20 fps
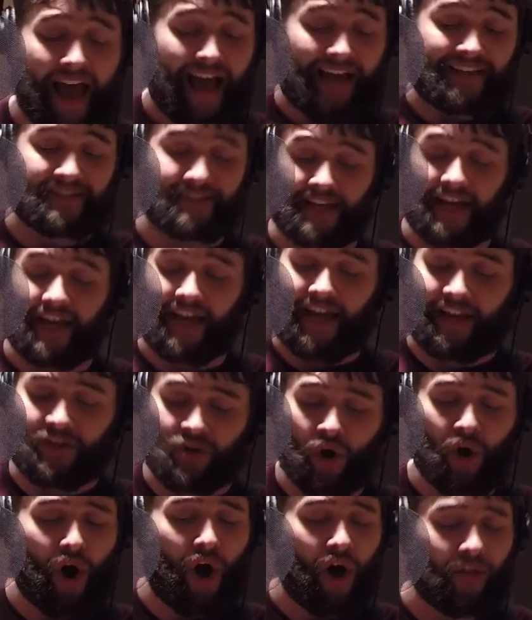I say I
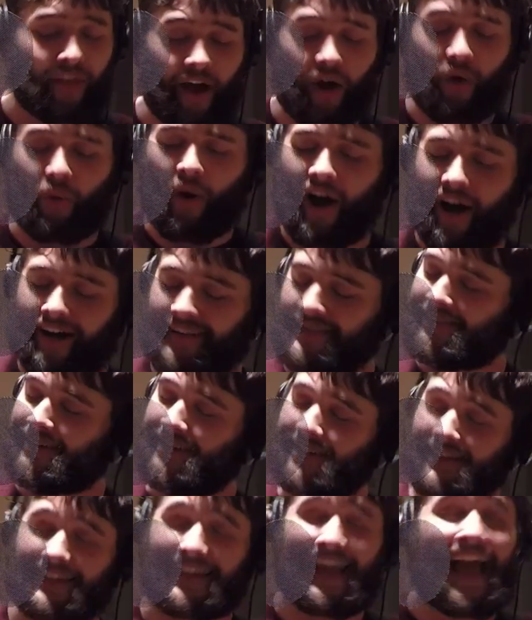know there was
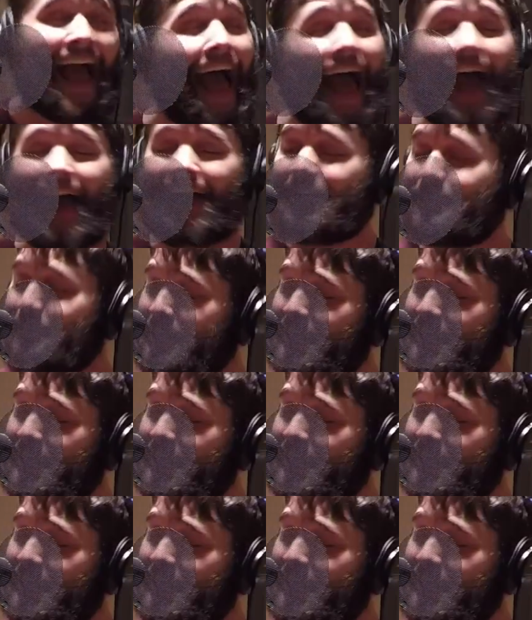a God,